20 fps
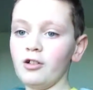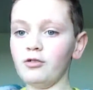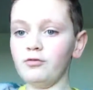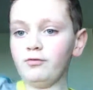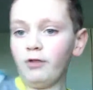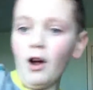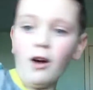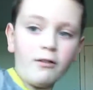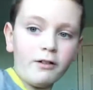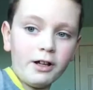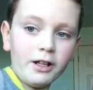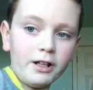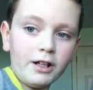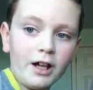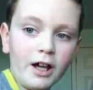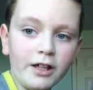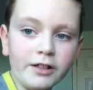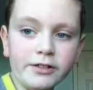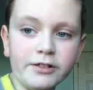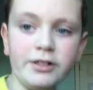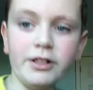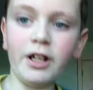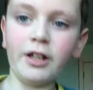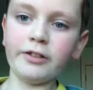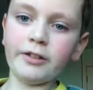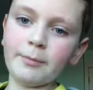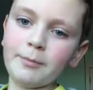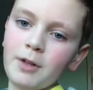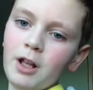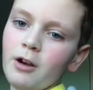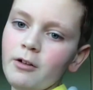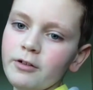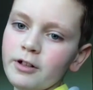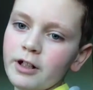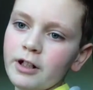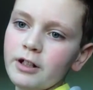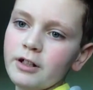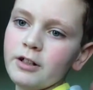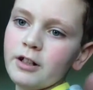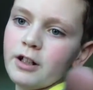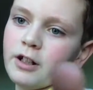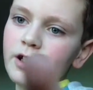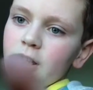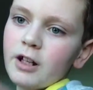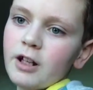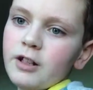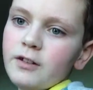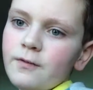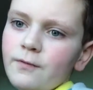Rowan has just uploaded his